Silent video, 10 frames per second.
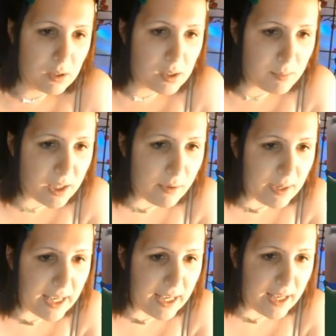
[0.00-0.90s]
So we go
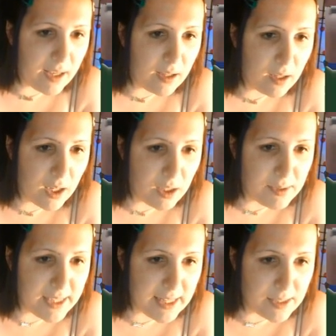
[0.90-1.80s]
here and you
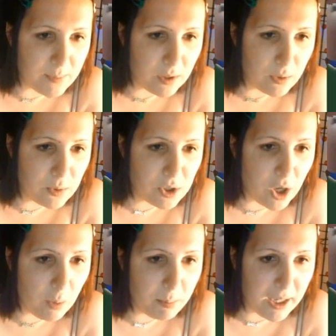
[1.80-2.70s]
say there's one called
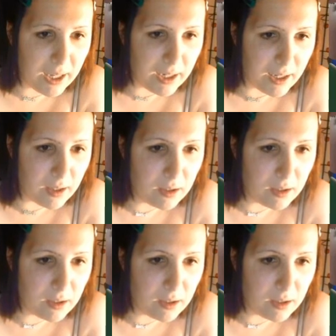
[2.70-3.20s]
top color.